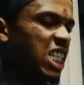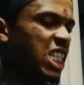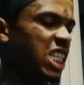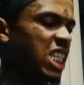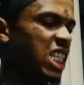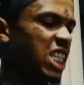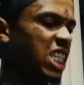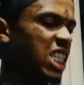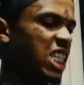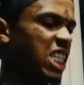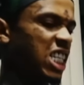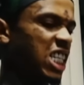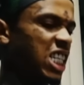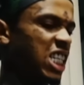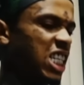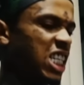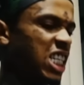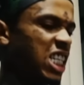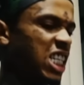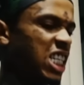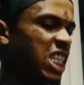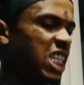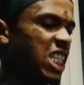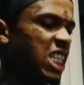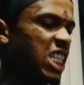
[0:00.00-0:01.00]

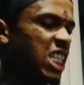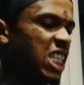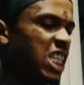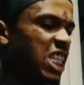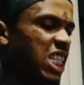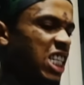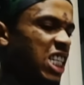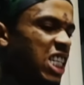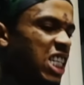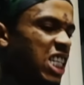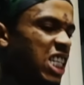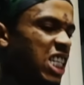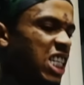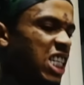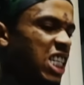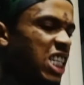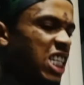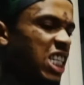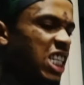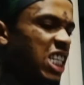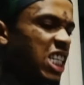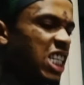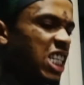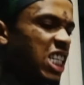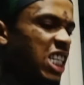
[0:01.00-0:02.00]

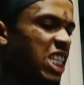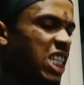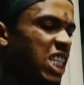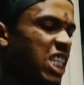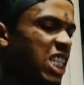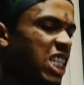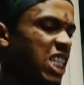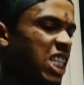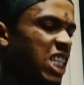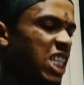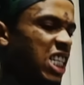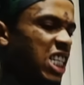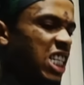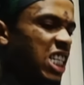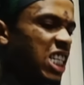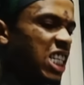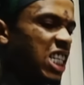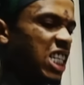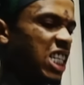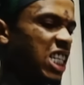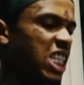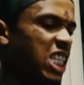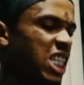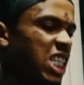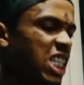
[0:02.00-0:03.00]

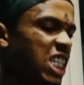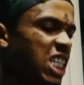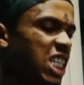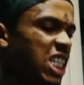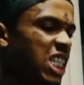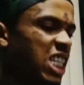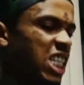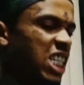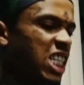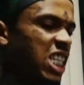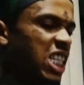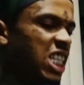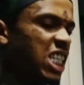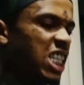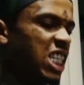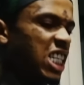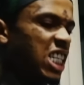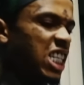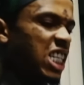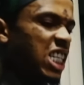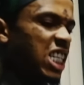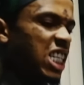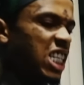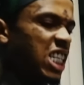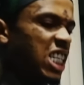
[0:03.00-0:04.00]

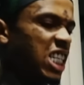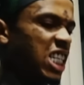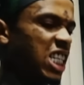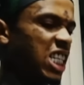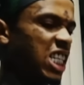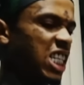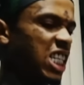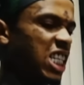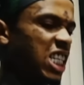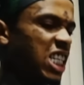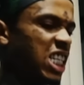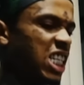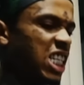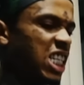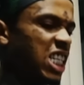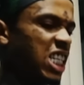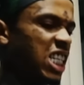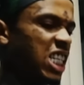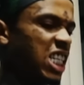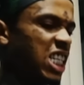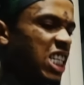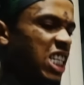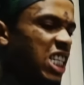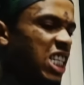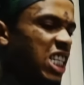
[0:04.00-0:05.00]

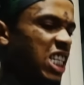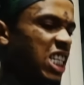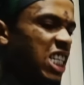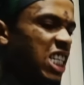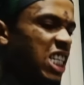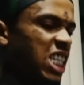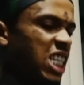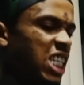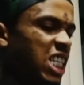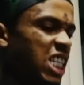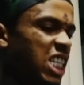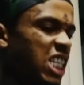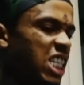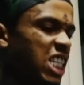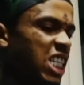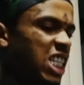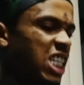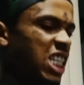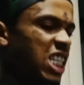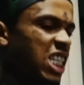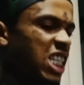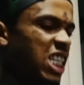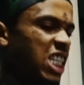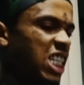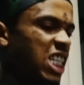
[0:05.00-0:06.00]

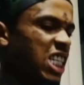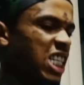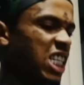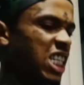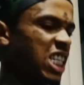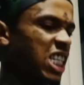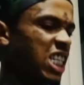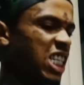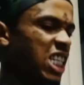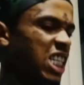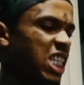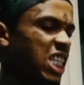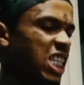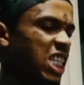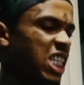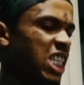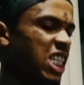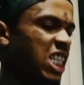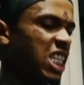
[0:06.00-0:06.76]
This person isn't speaking.